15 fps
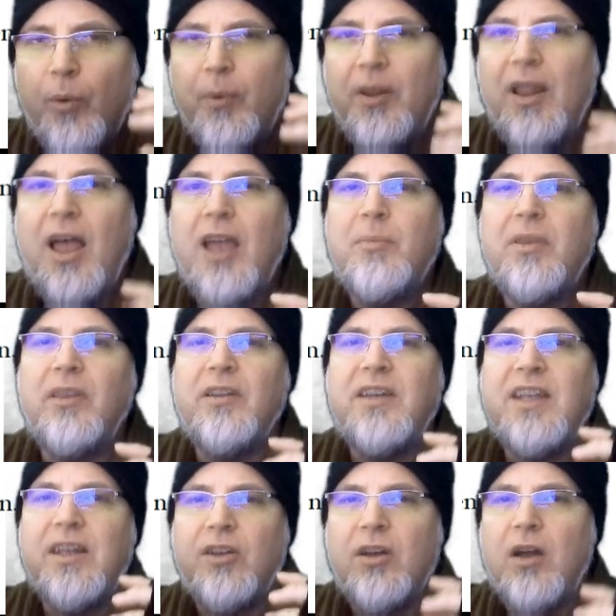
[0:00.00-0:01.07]

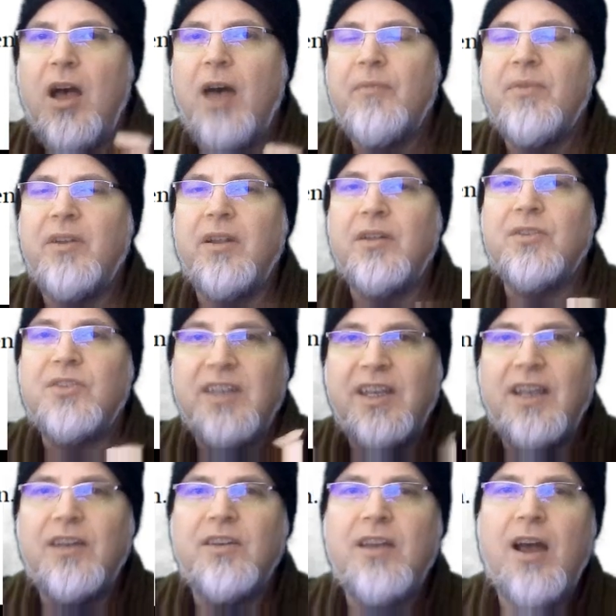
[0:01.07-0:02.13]
reliability and confidence
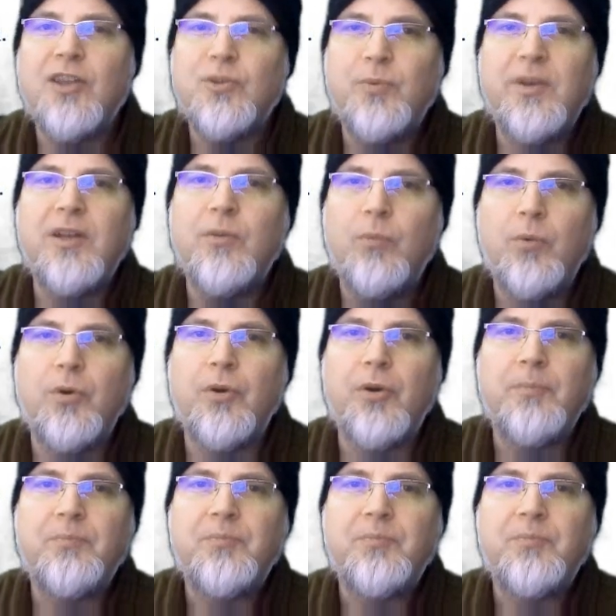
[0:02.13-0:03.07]
in God's written word